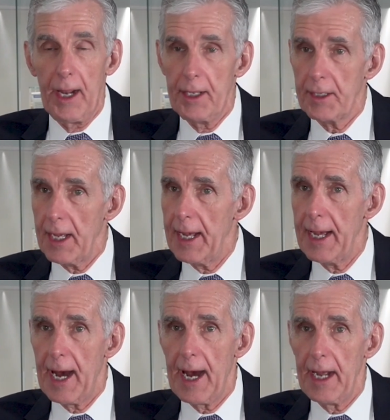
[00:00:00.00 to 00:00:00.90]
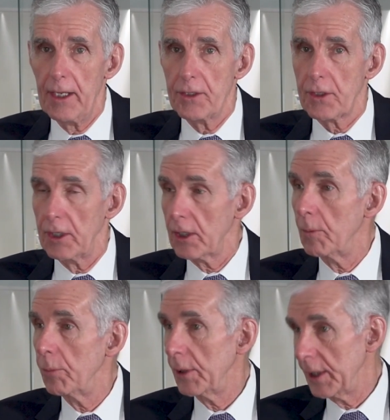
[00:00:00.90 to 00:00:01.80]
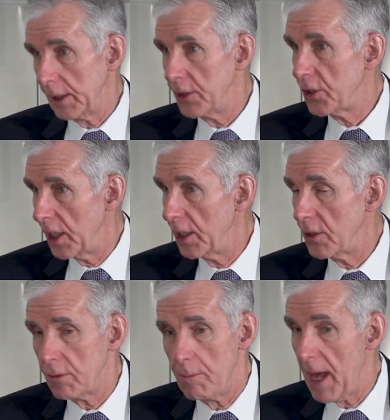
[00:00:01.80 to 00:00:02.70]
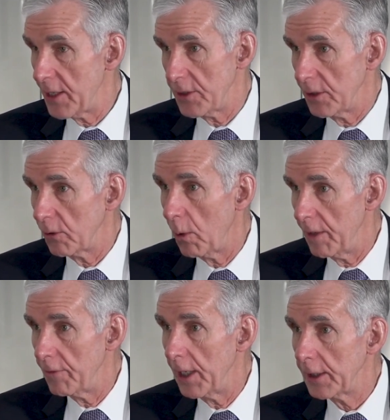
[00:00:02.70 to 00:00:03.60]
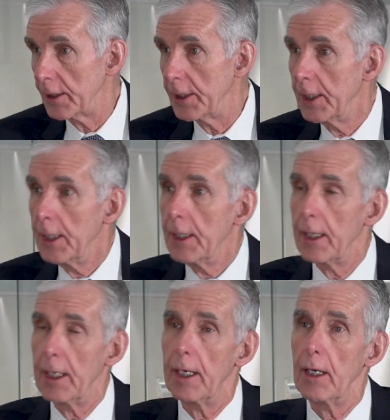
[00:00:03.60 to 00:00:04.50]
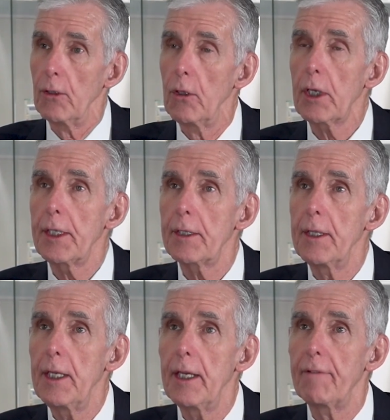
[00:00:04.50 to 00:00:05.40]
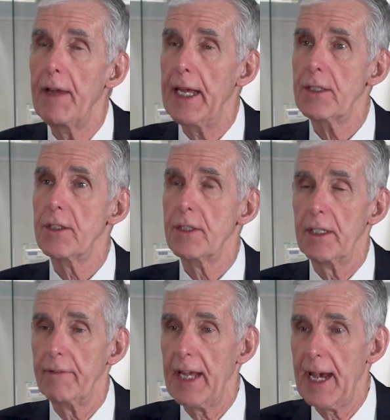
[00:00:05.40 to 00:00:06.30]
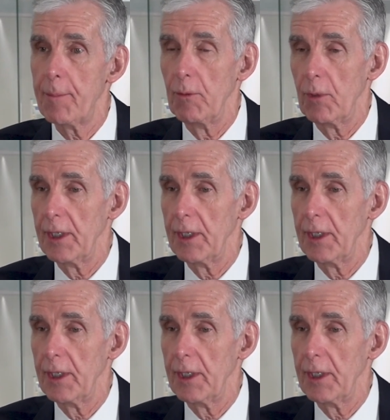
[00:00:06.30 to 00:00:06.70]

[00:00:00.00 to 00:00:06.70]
I think AI is going to completely change medicine, quite frankly. Look at the advances that have happened.